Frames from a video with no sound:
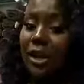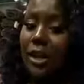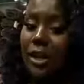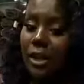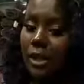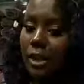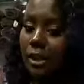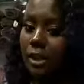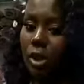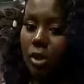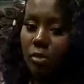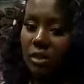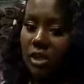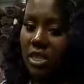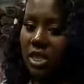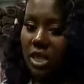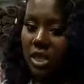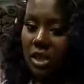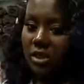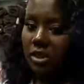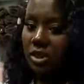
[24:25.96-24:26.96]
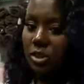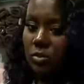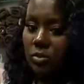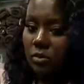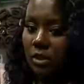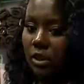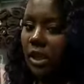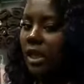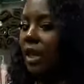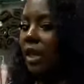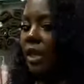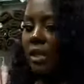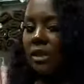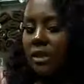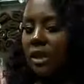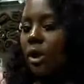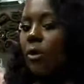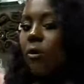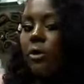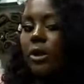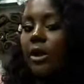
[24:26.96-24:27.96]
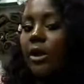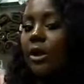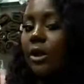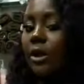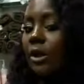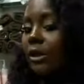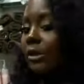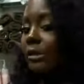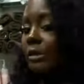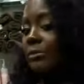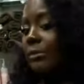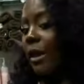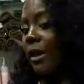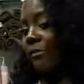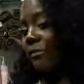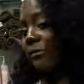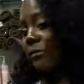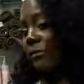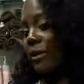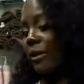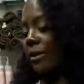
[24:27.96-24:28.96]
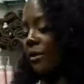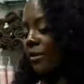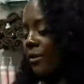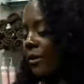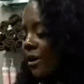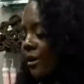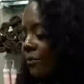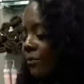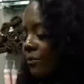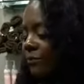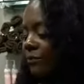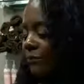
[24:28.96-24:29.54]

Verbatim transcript: hair is, only thing it's doing is holding your curls back from being great.